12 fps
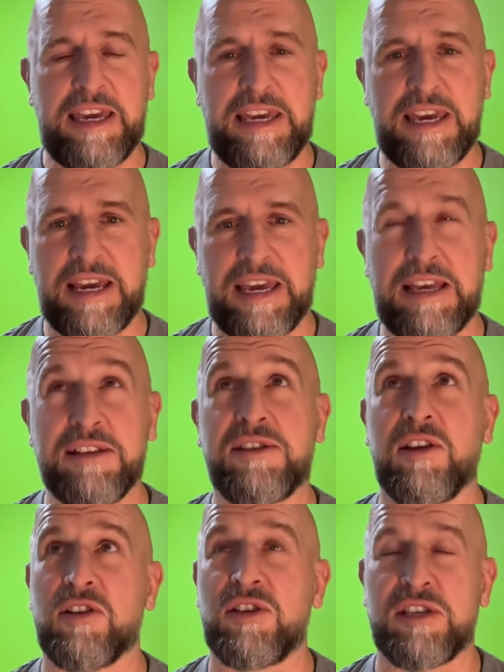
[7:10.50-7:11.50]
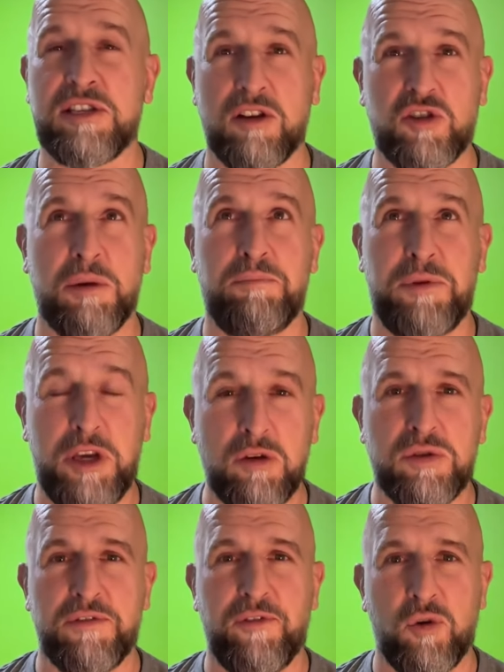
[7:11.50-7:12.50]
He is such a
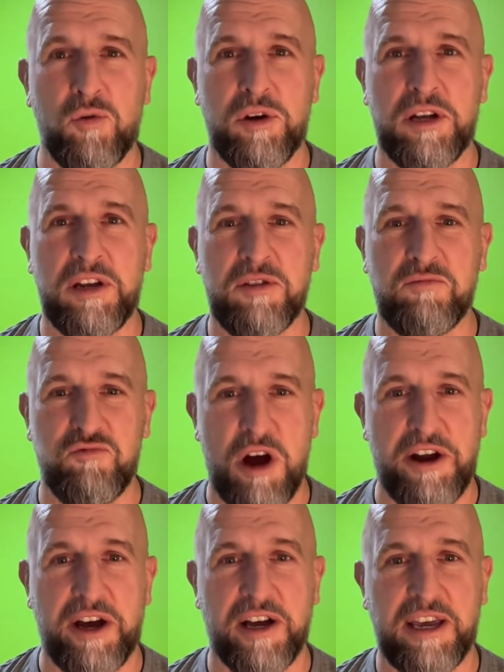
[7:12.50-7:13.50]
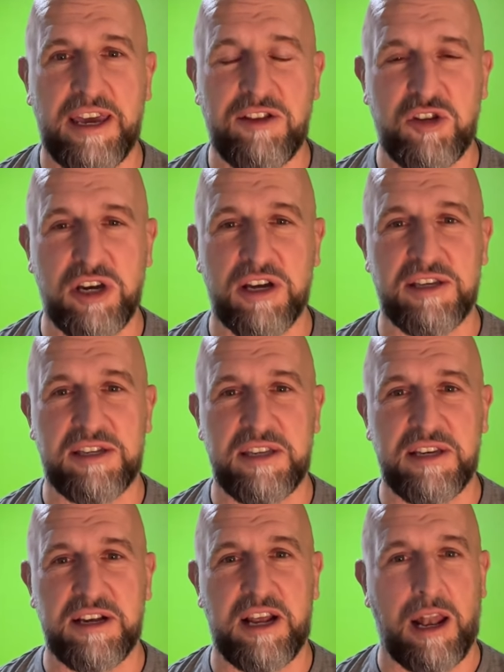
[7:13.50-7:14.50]
beautiful runner. He
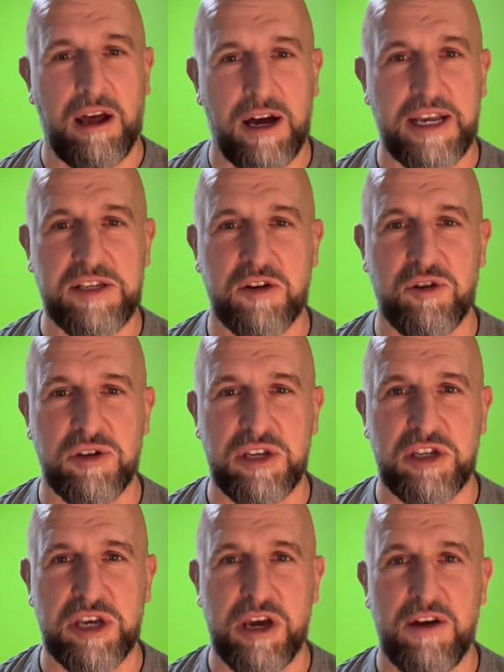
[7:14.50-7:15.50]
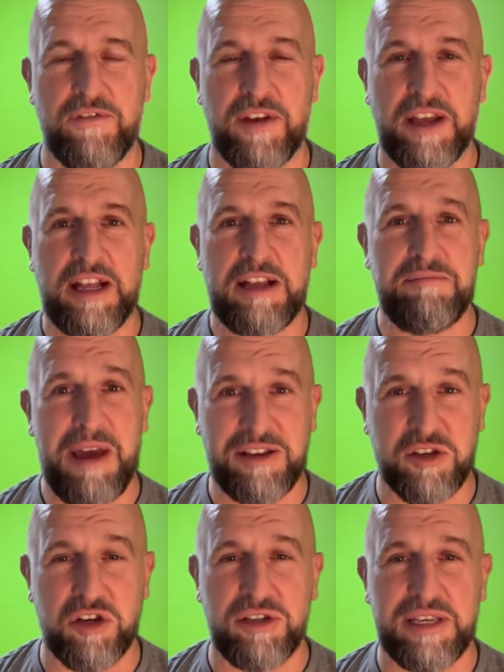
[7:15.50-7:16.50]
just glides across the turf,
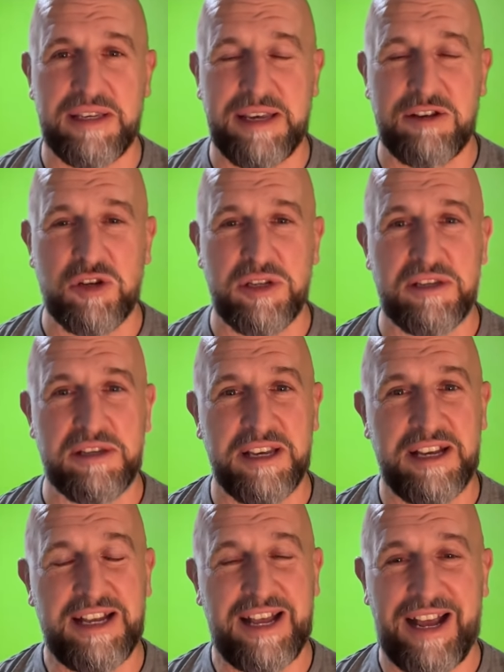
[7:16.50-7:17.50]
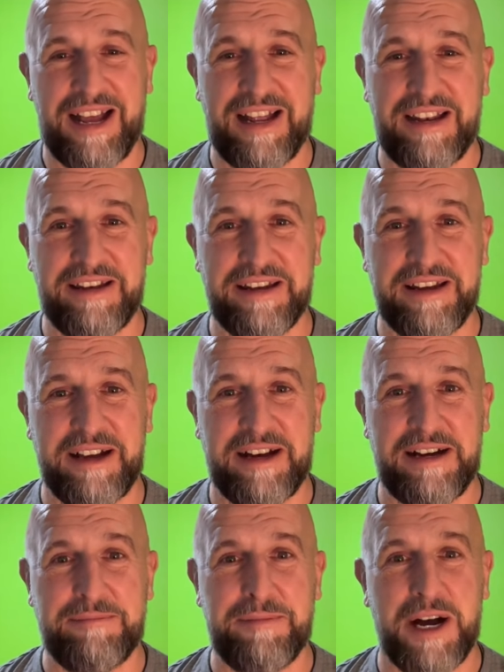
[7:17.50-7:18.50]
makes good decisions, and
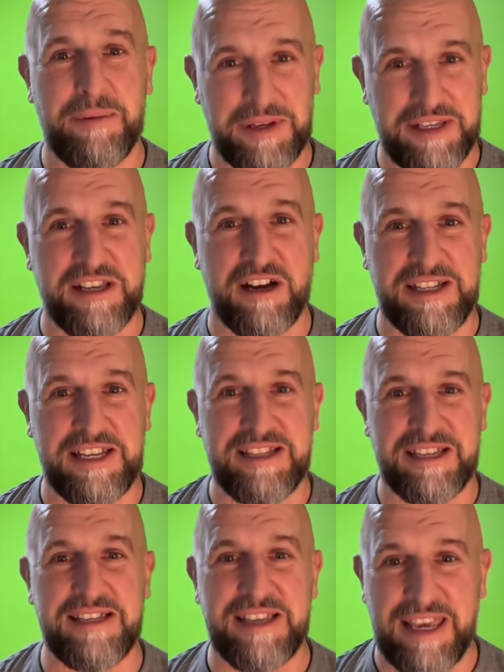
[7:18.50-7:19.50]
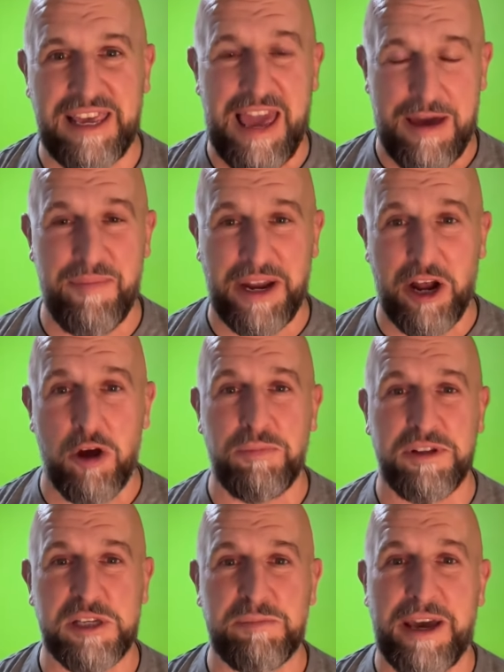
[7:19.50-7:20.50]
I'm excited to see him in
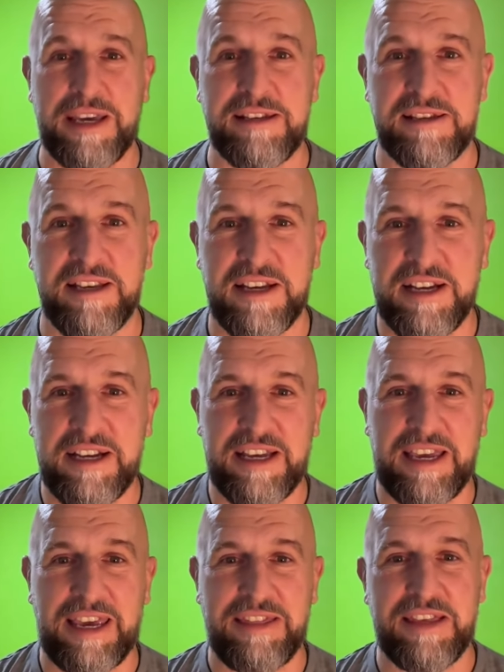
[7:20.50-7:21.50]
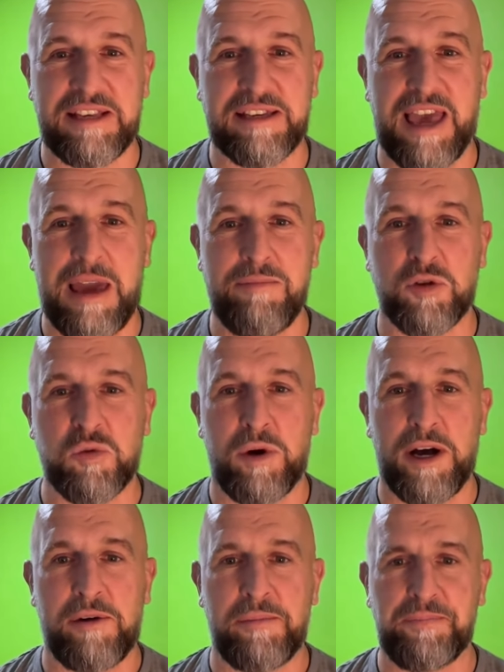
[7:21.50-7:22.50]
open space in this game as
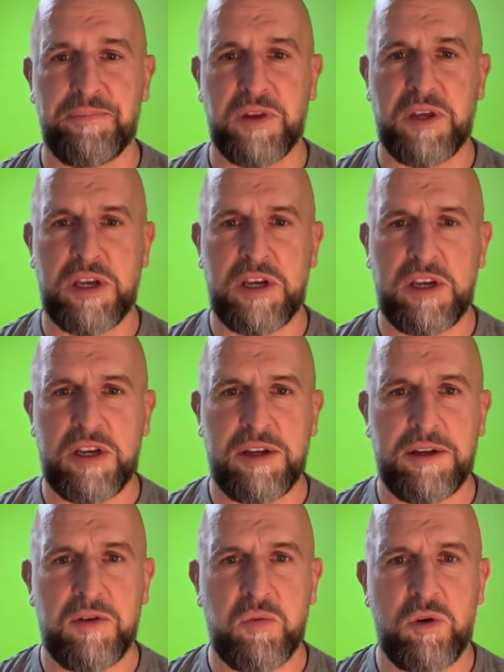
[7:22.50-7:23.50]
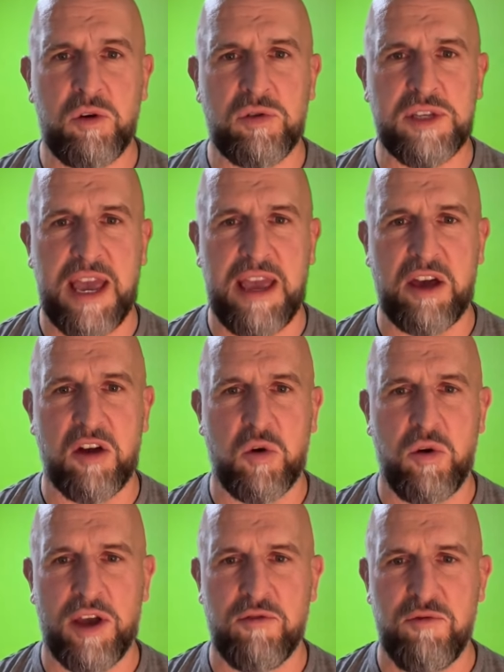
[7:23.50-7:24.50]
well. We'll take a
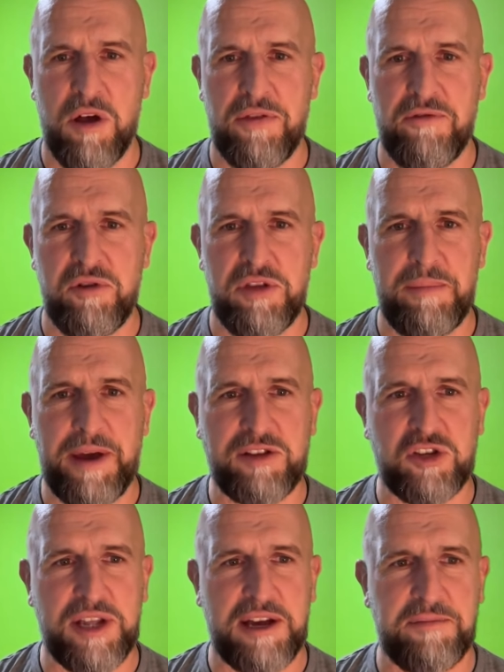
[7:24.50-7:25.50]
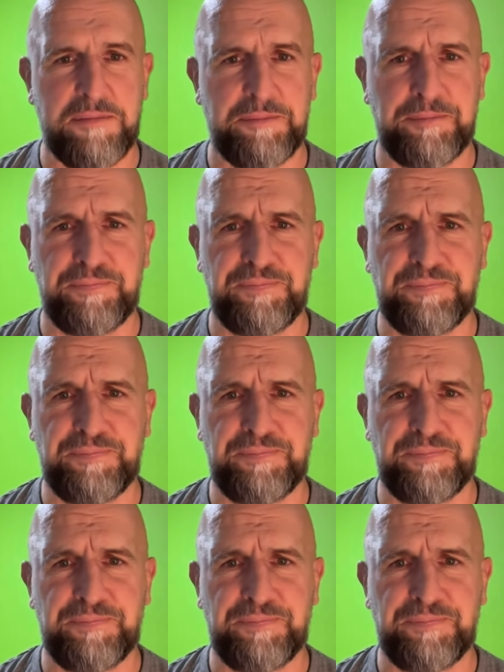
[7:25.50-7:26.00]
quick run through the bench now.